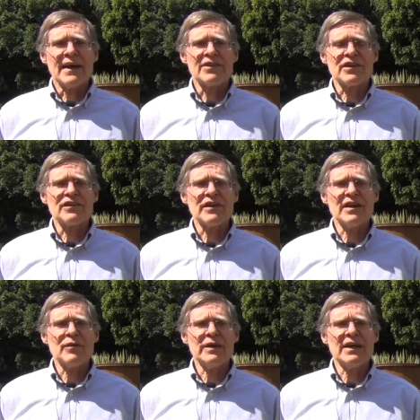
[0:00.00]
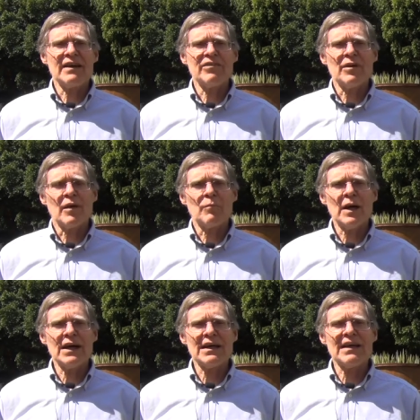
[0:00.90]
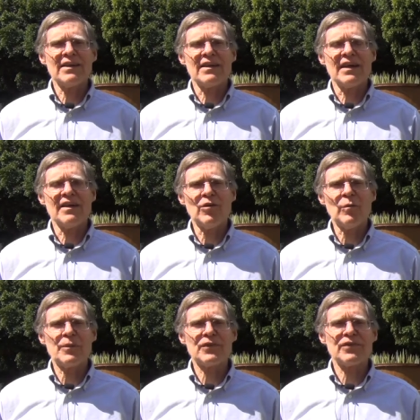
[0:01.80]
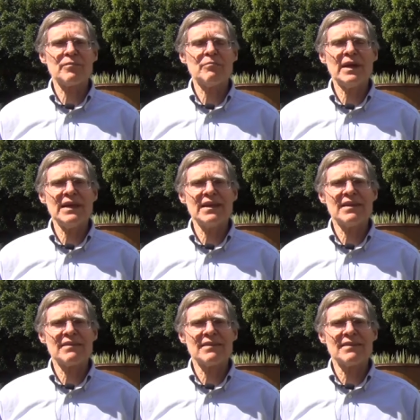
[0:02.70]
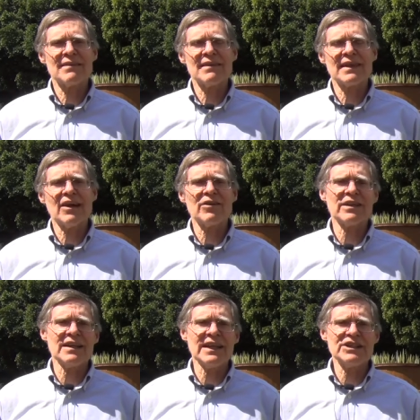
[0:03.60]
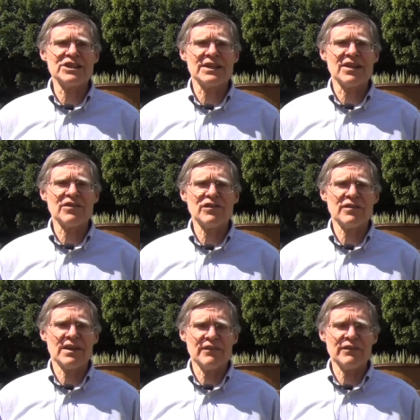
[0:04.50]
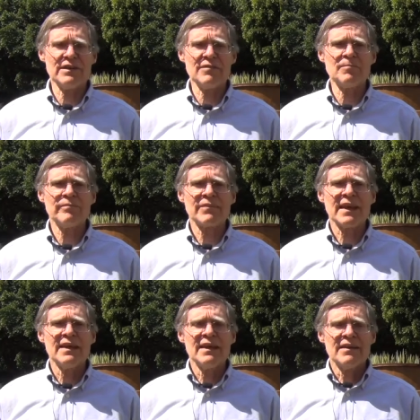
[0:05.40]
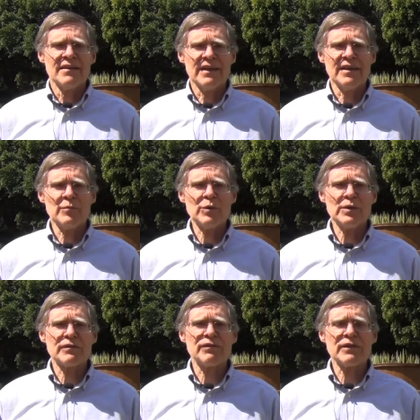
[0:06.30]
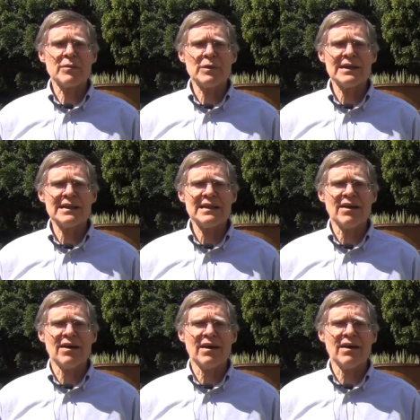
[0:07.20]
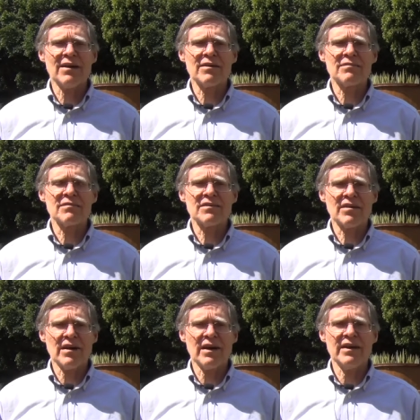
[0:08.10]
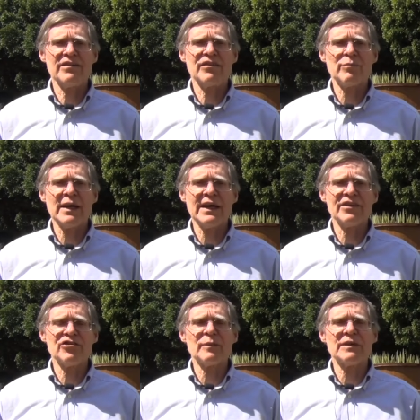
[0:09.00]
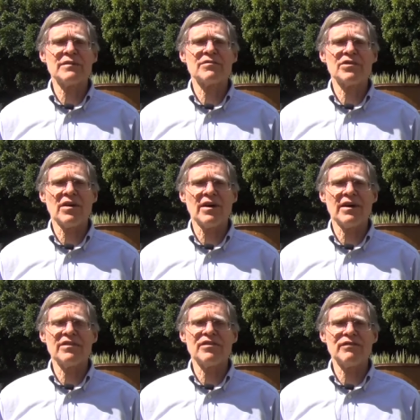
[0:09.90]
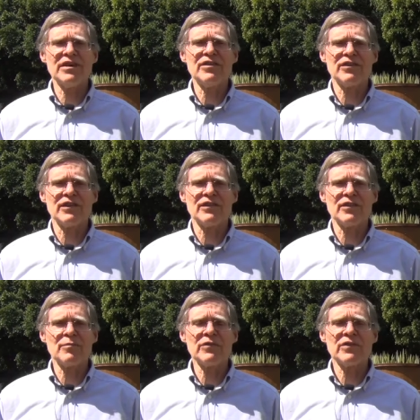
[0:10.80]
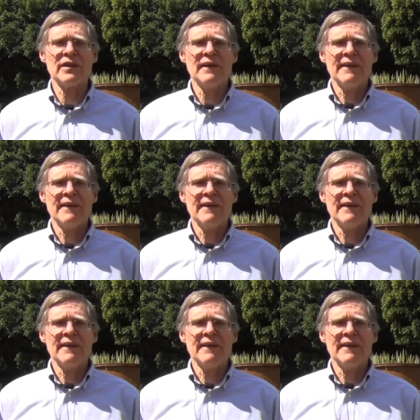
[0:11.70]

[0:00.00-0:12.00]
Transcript: as I say, we have a model that helps make the calculations. Given the input for the model are kinds of management and kinds of ecosystems.